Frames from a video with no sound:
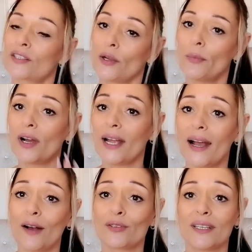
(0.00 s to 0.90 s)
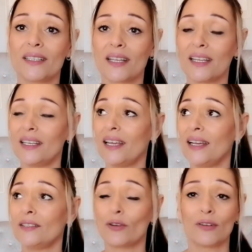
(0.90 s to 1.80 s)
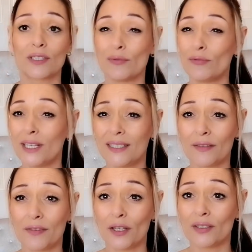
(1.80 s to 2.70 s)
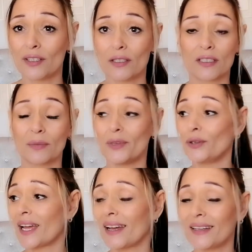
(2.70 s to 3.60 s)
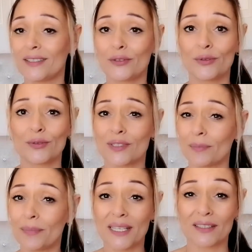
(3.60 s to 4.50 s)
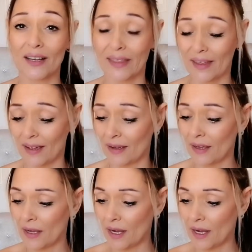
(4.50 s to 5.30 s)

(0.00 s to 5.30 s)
So my house is in need of some re-diffusers, some new candles, some bits like that,